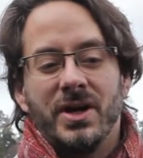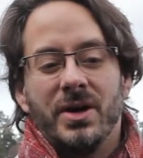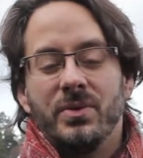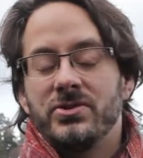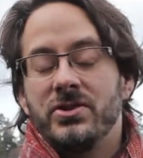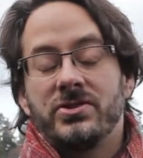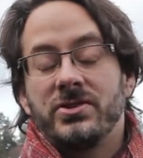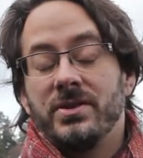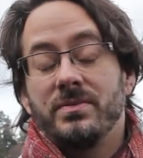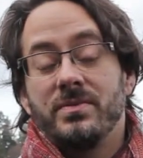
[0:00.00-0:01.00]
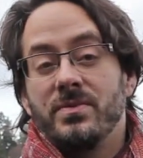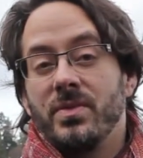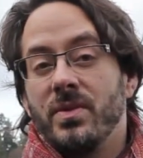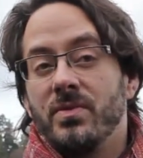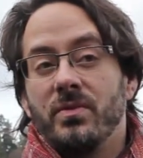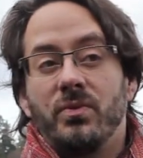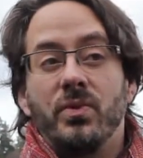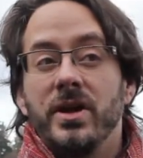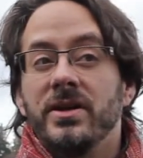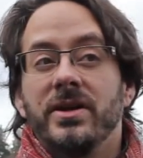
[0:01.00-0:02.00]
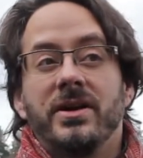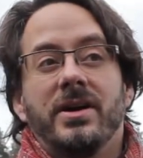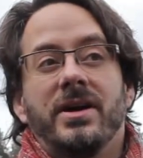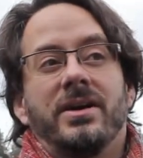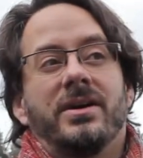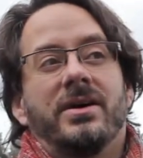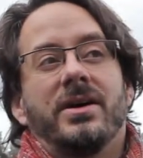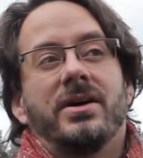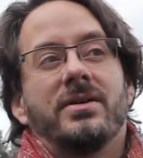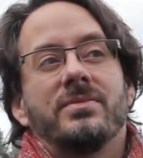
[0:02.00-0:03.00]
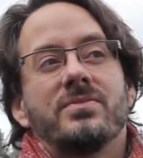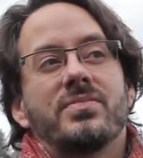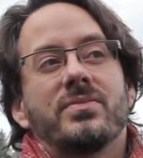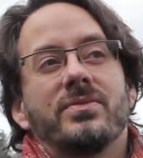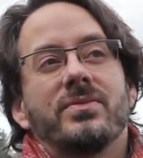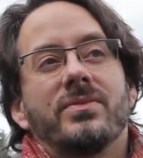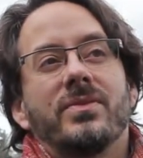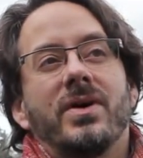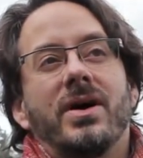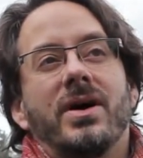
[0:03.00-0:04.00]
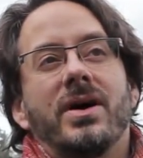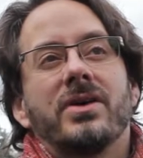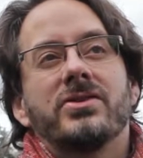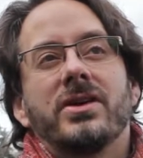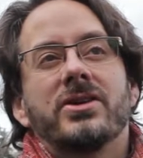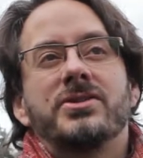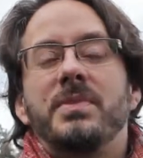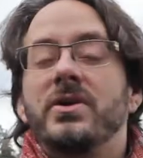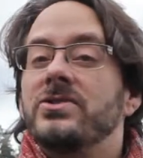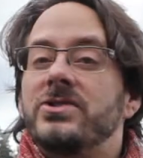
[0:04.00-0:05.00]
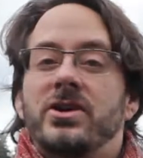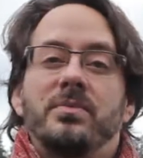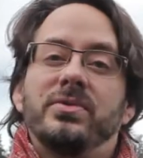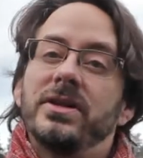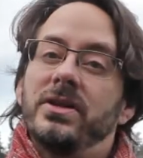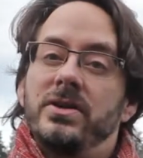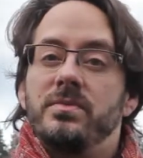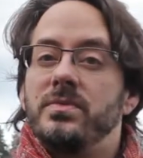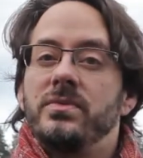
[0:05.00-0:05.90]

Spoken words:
it was just really an experience that completely